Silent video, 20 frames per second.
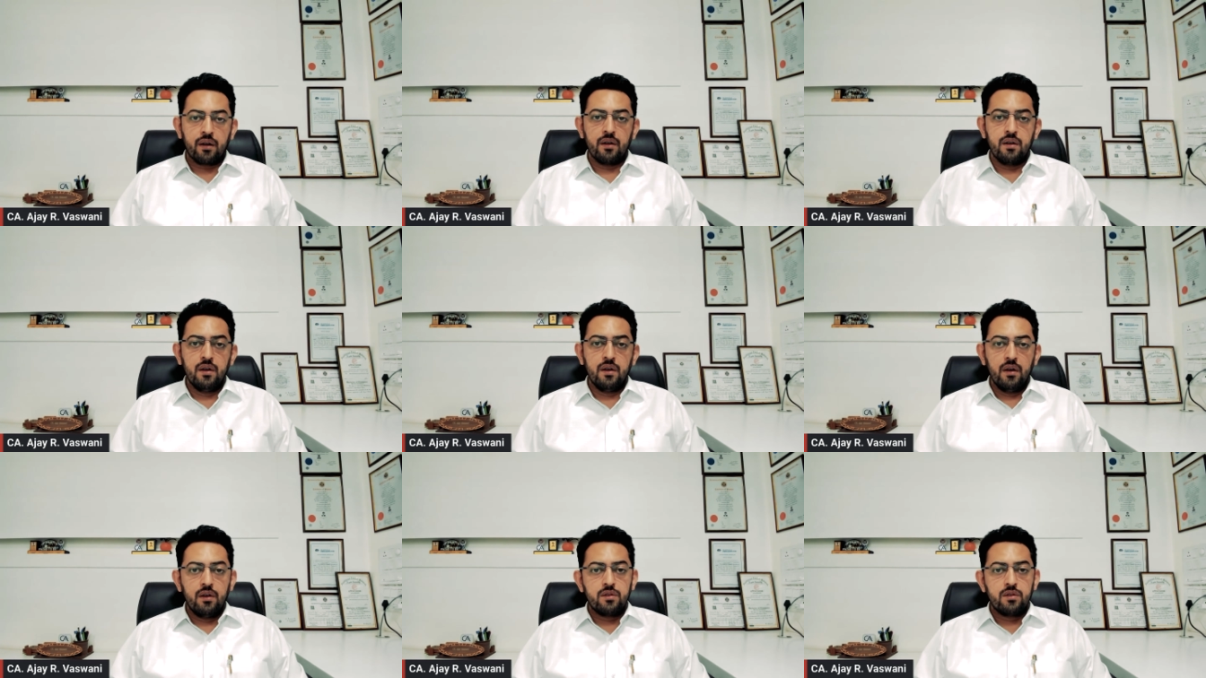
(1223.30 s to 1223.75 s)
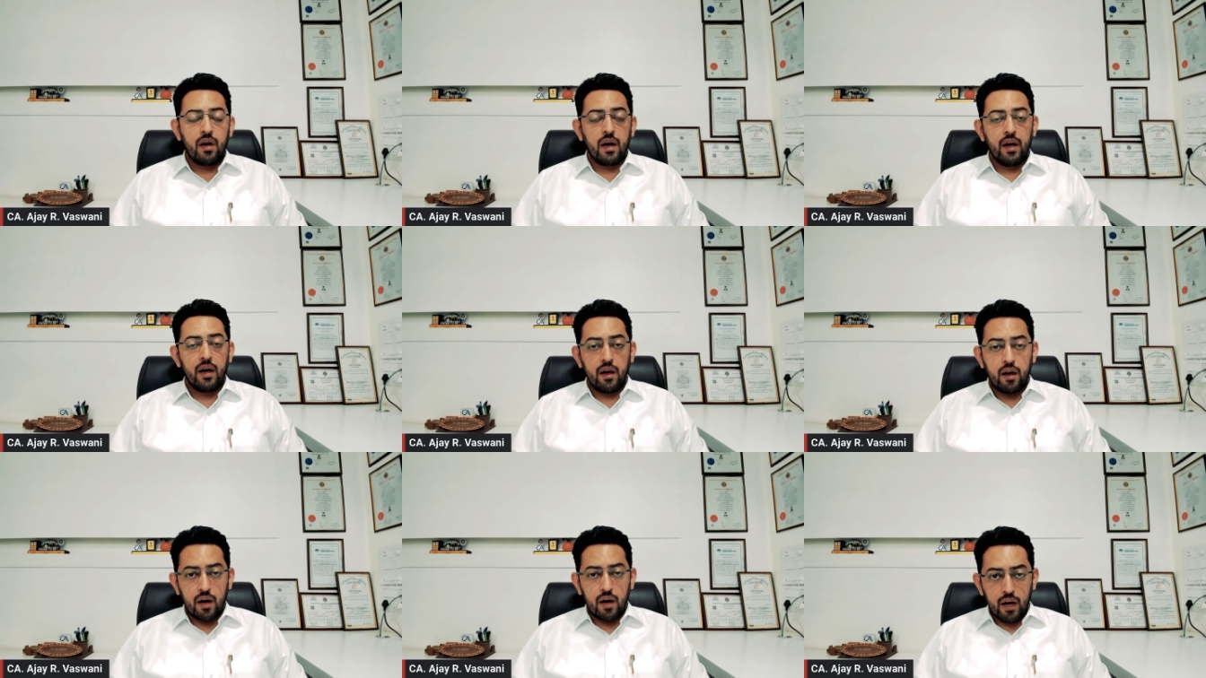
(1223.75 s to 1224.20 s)
So,
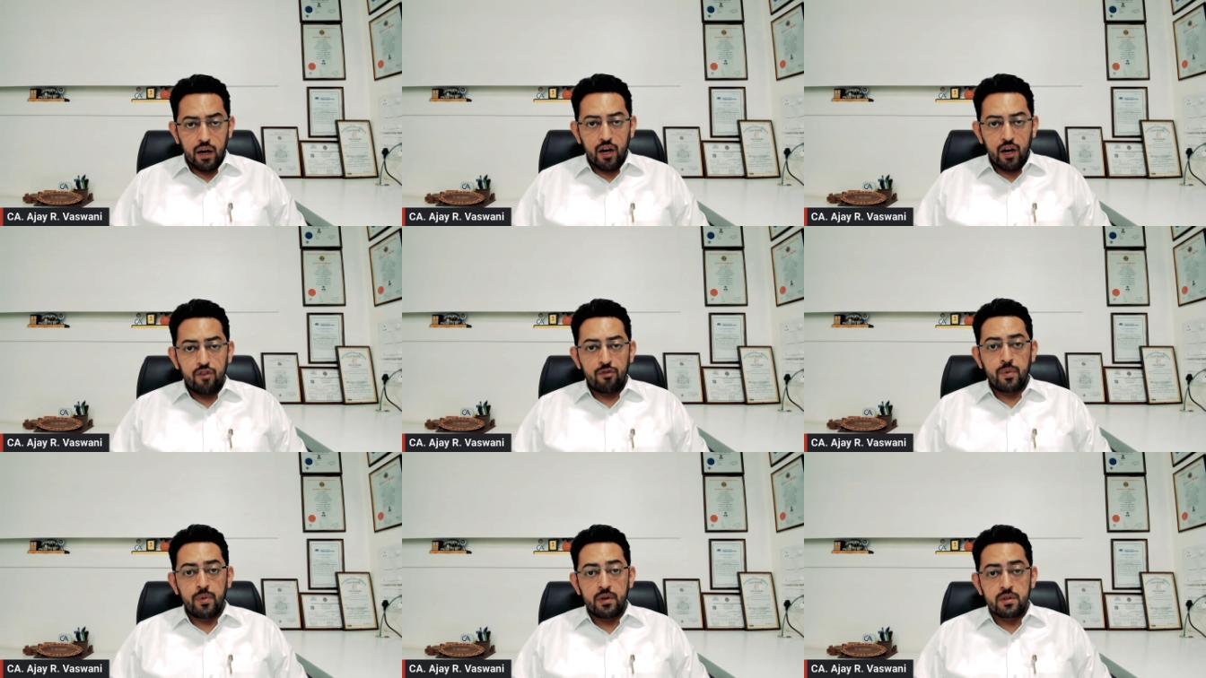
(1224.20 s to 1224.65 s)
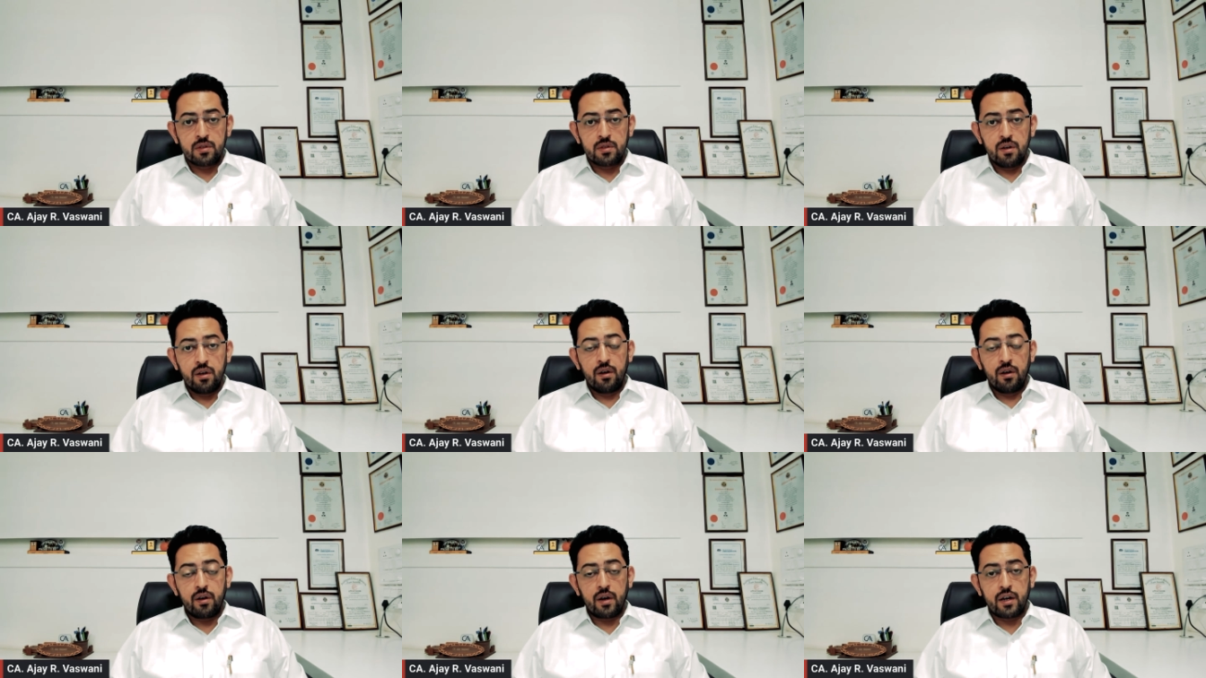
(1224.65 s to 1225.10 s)
of course, there
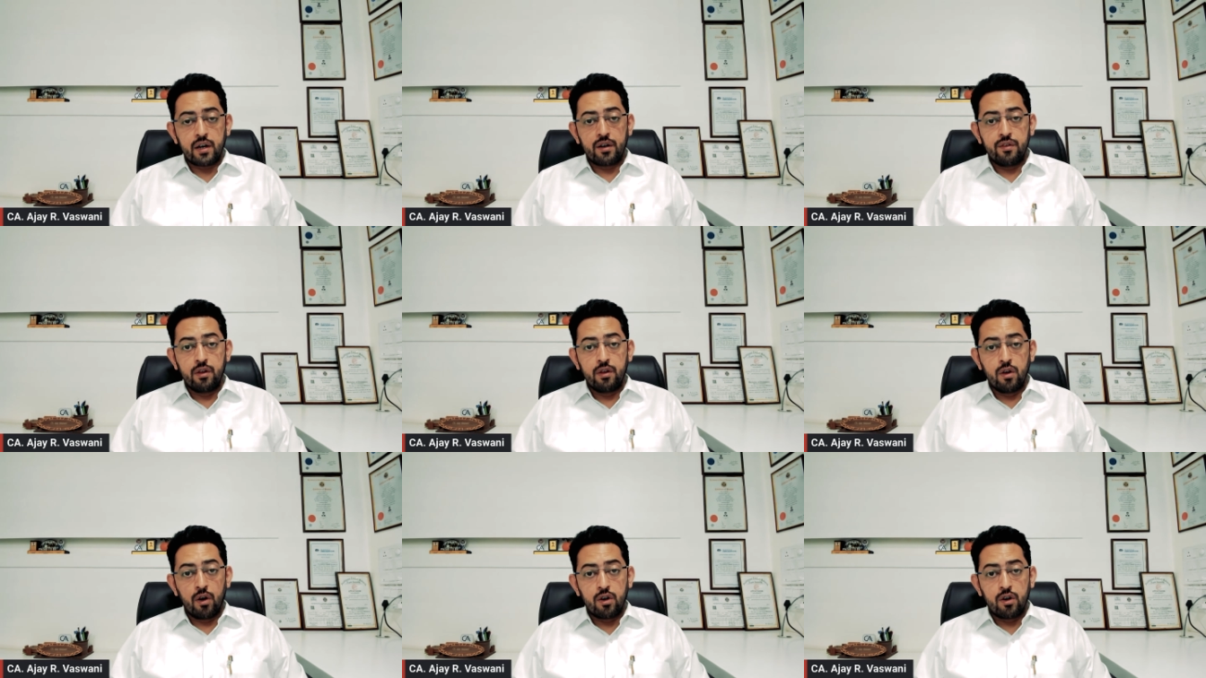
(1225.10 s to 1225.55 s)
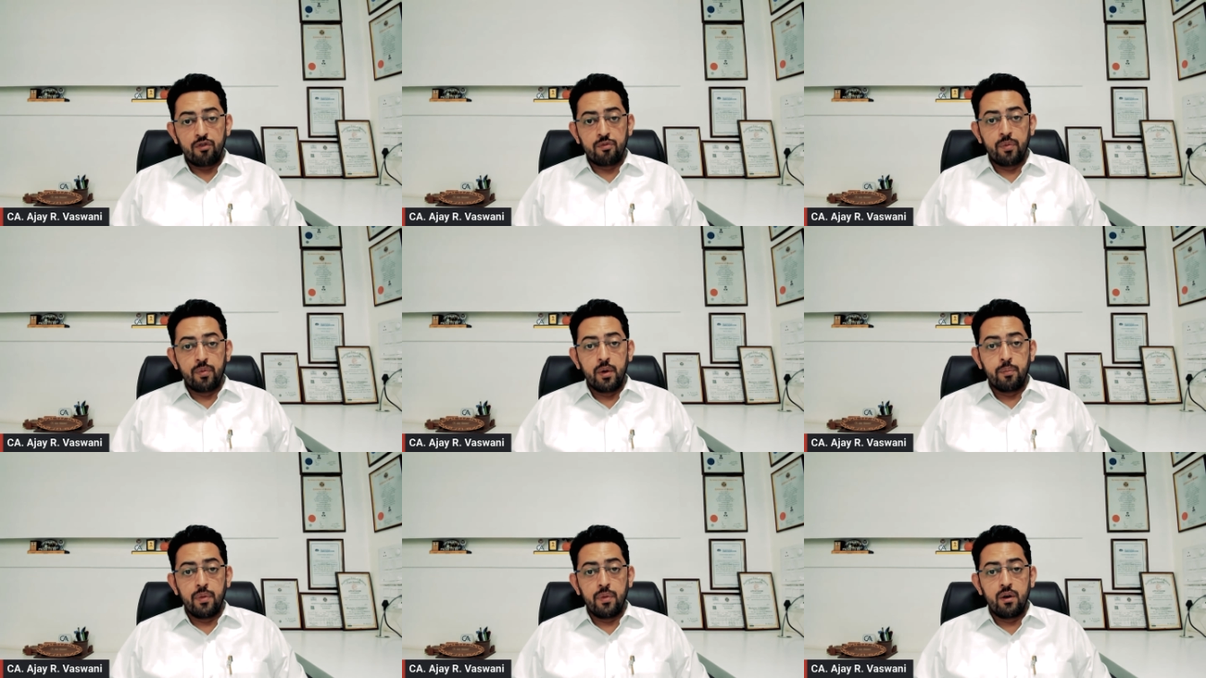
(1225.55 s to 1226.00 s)
are a lot of
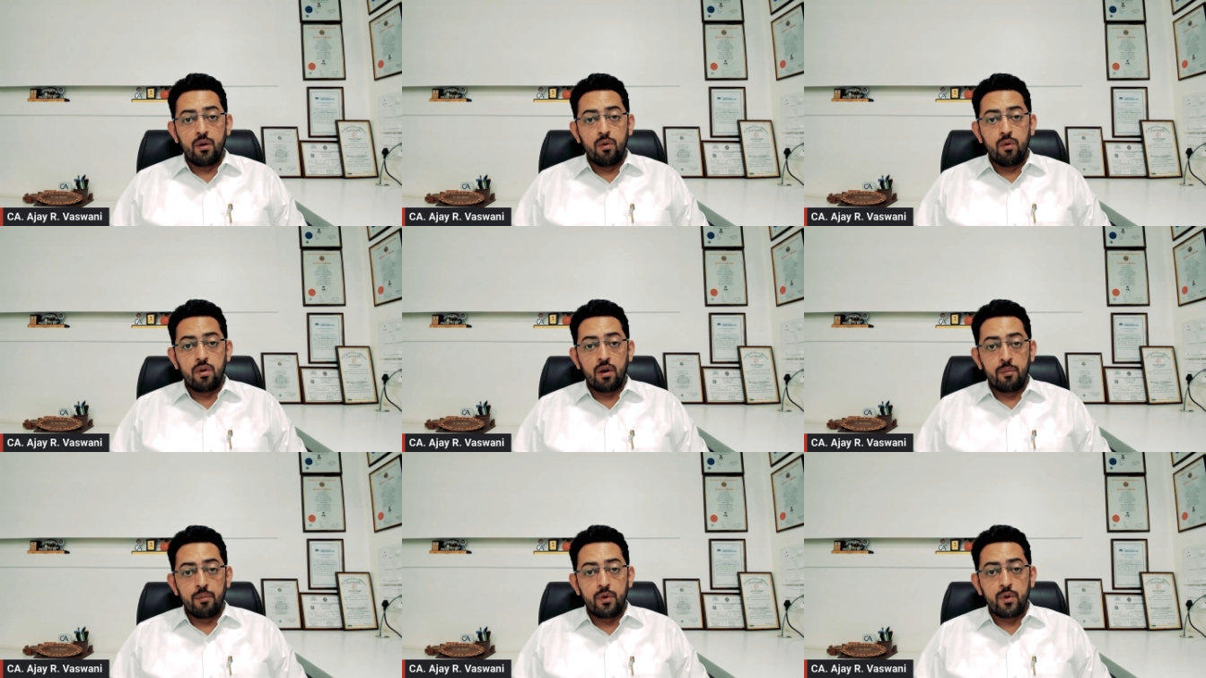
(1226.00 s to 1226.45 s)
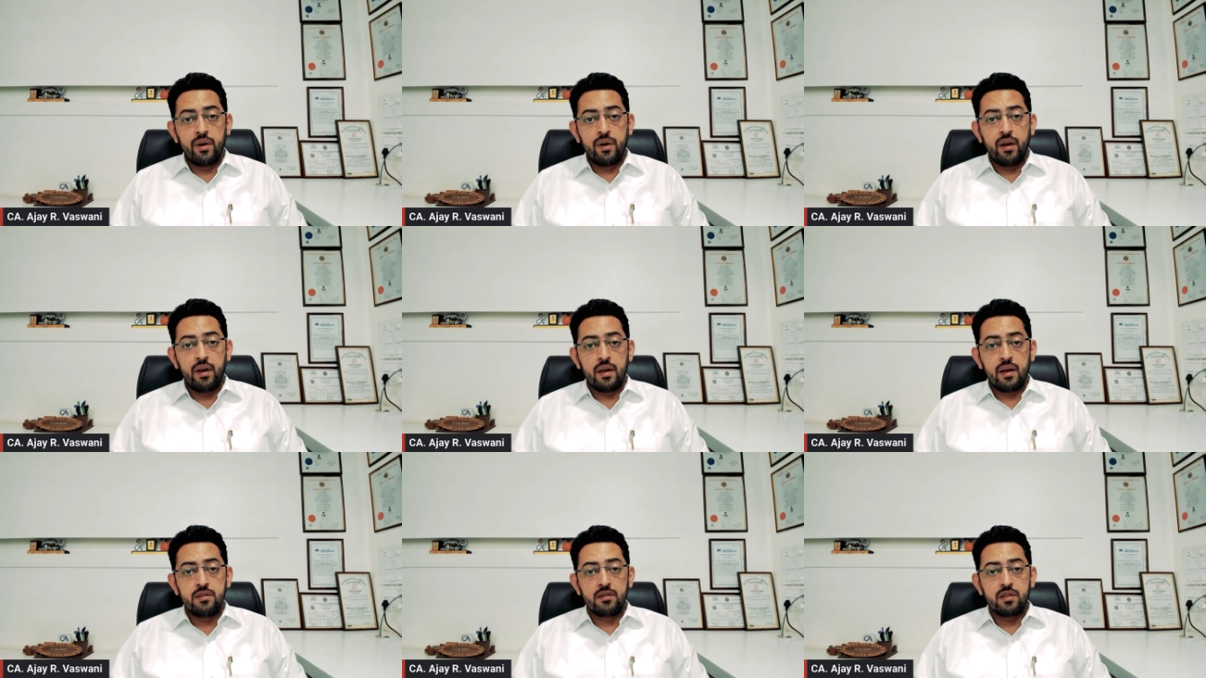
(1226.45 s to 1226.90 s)
people who come to
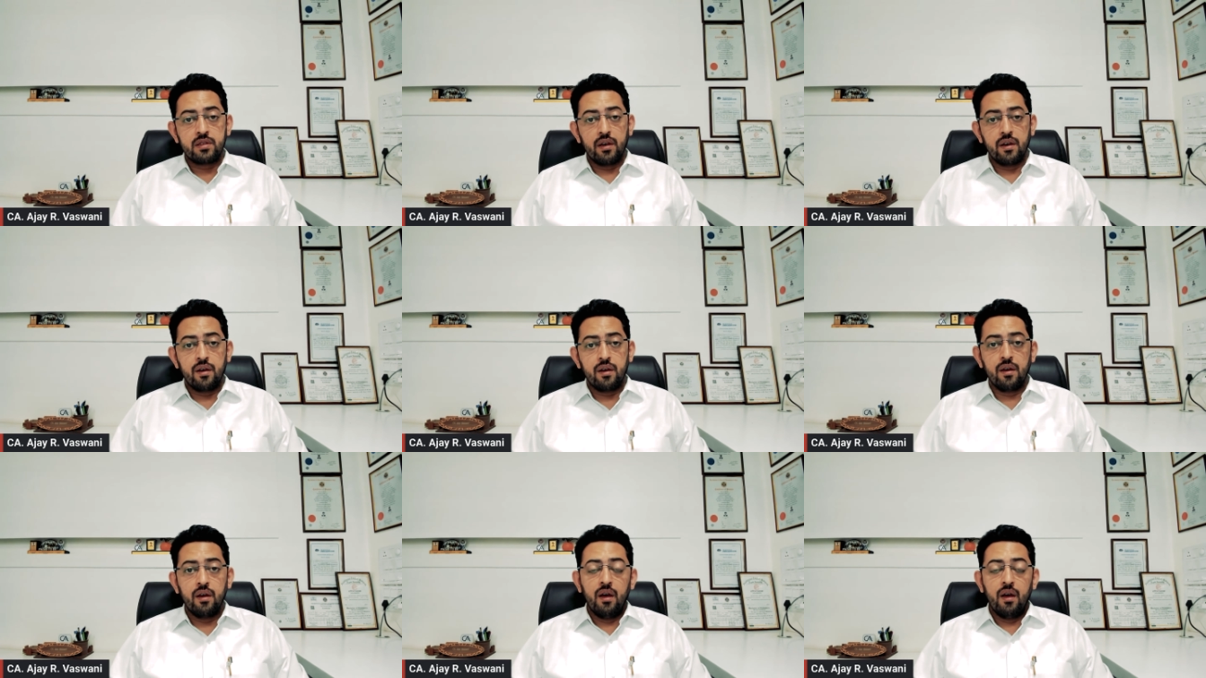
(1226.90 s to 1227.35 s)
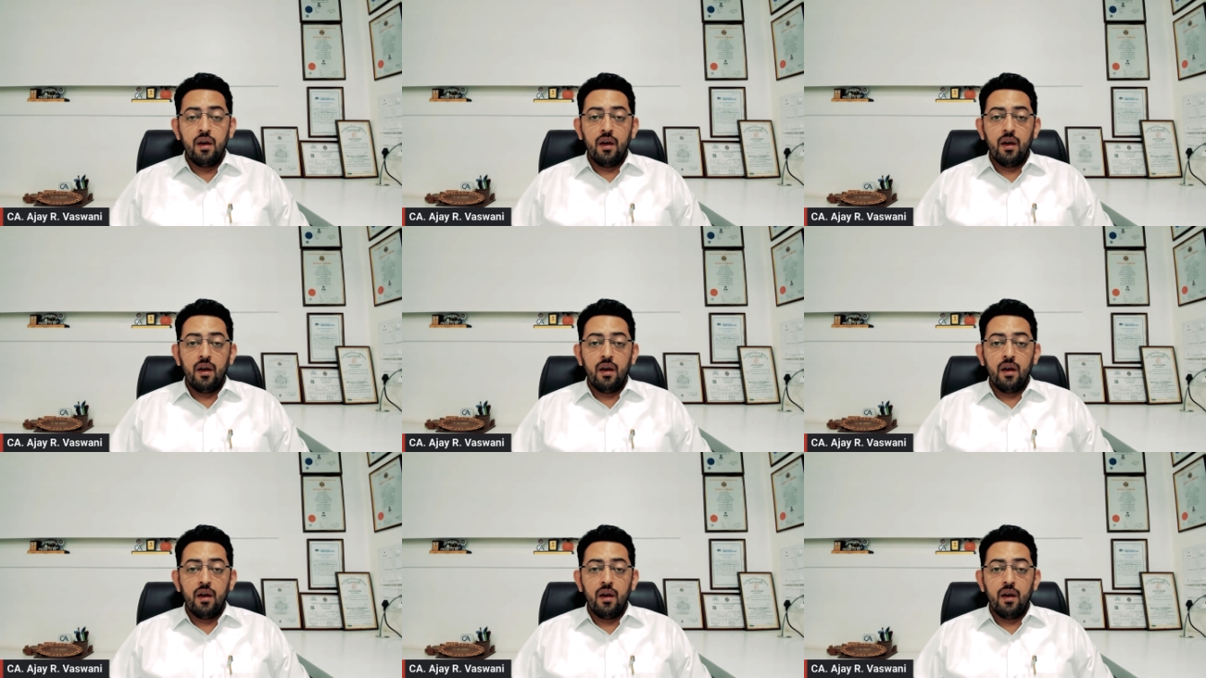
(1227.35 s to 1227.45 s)
India and say